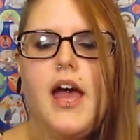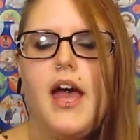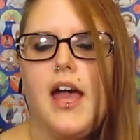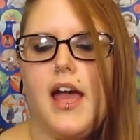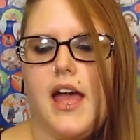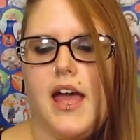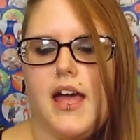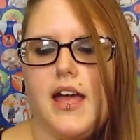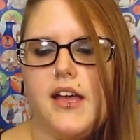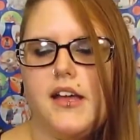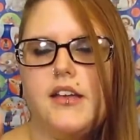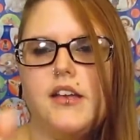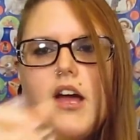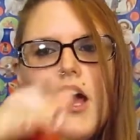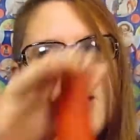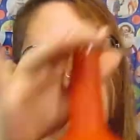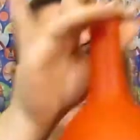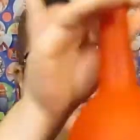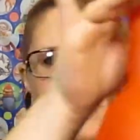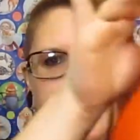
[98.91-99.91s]
And
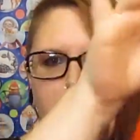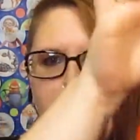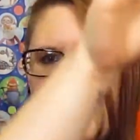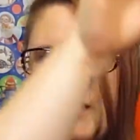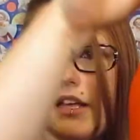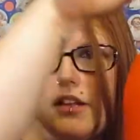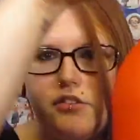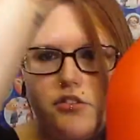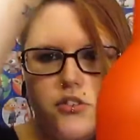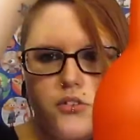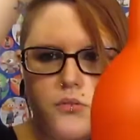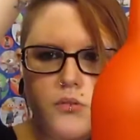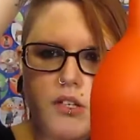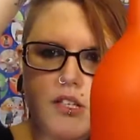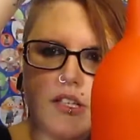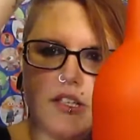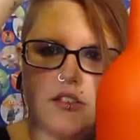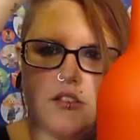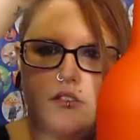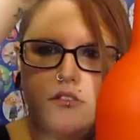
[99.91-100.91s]
I'm going to make it into
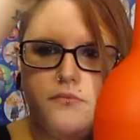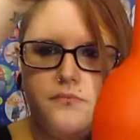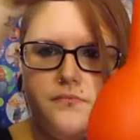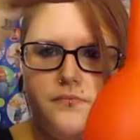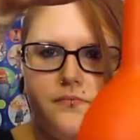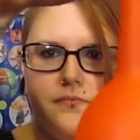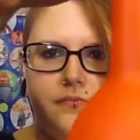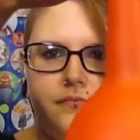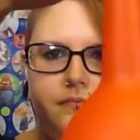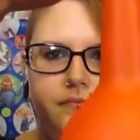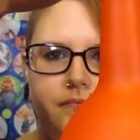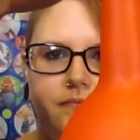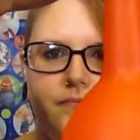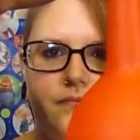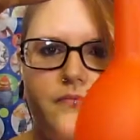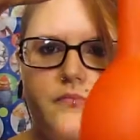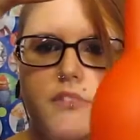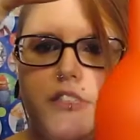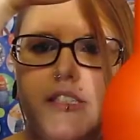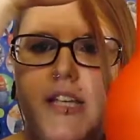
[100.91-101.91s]
a little
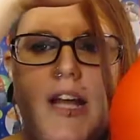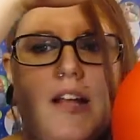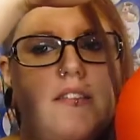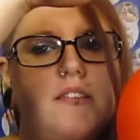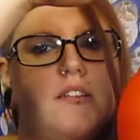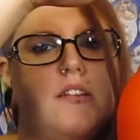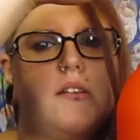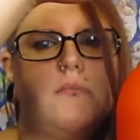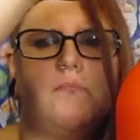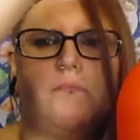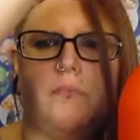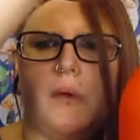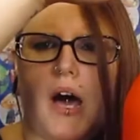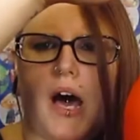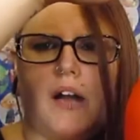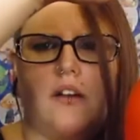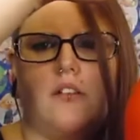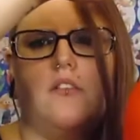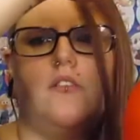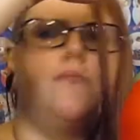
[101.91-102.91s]
Santa
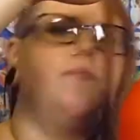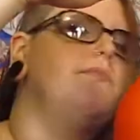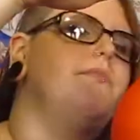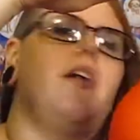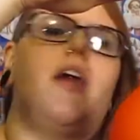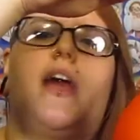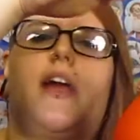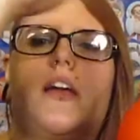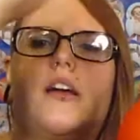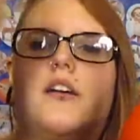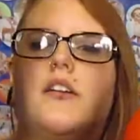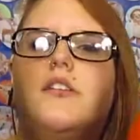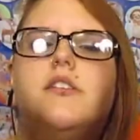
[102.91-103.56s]
bottle thing.